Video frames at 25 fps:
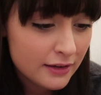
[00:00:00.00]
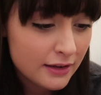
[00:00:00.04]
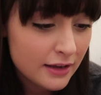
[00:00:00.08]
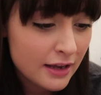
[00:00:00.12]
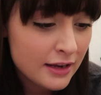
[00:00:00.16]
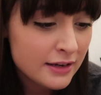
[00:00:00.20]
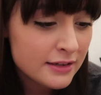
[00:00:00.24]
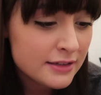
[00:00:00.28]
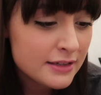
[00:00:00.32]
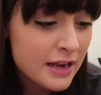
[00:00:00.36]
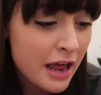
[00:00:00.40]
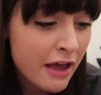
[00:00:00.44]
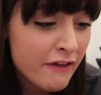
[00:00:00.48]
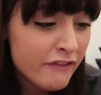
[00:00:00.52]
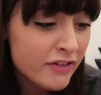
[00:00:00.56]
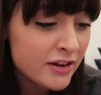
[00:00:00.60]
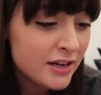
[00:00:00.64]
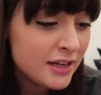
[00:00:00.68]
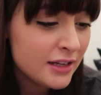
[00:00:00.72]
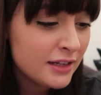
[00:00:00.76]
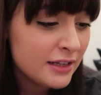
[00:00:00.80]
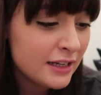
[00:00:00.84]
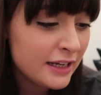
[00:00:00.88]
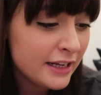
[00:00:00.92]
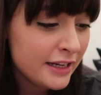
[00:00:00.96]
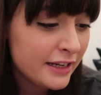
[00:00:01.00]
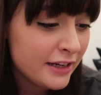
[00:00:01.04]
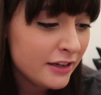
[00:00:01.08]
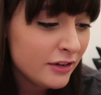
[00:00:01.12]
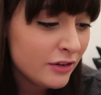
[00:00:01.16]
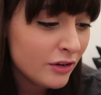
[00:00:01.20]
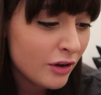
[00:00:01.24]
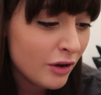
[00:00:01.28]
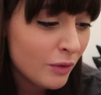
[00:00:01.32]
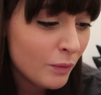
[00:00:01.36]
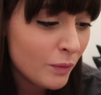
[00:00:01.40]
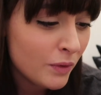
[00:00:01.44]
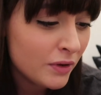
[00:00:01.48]
and definitely
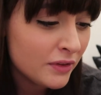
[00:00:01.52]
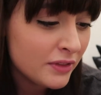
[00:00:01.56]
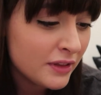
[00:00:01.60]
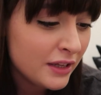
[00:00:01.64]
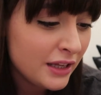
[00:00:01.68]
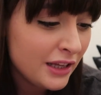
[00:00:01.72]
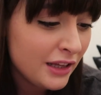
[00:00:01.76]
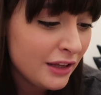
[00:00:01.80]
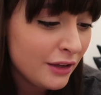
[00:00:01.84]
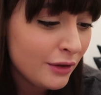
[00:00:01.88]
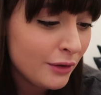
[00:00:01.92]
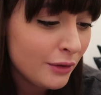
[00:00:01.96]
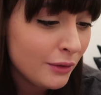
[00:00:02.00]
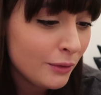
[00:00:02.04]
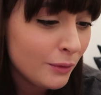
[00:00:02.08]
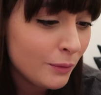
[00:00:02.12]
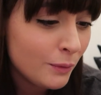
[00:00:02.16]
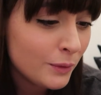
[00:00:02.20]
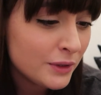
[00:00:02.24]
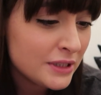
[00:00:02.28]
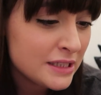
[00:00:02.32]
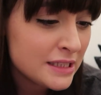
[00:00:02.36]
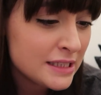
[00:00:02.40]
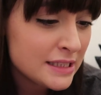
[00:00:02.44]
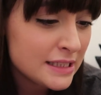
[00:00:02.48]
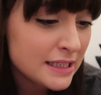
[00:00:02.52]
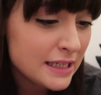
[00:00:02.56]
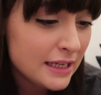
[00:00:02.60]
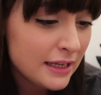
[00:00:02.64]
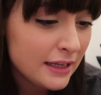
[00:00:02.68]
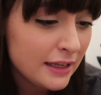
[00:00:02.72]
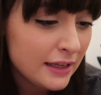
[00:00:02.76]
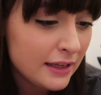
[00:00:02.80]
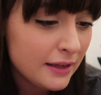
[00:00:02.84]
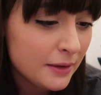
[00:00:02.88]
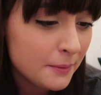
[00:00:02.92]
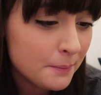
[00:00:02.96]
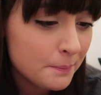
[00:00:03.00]
not one that you would
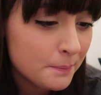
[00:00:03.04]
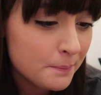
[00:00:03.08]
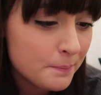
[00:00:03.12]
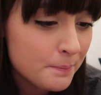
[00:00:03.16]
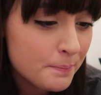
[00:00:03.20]
see